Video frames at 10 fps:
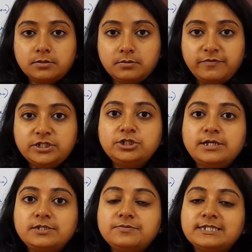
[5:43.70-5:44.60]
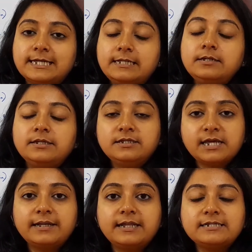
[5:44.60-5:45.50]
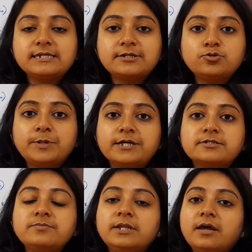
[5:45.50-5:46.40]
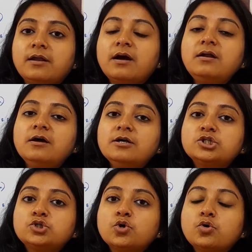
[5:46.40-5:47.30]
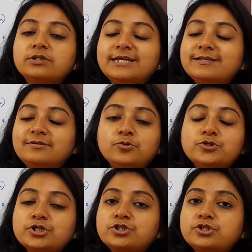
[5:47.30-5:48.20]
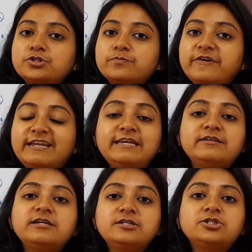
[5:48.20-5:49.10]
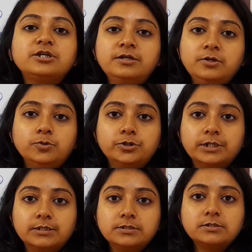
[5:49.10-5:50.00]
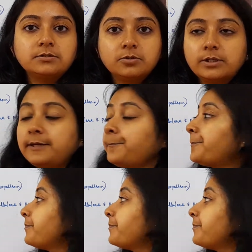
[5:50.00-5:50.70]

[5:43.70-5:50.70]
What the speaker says: vegetative cell, inside that cytoplasm there are those are very rich in nutrients. Okay,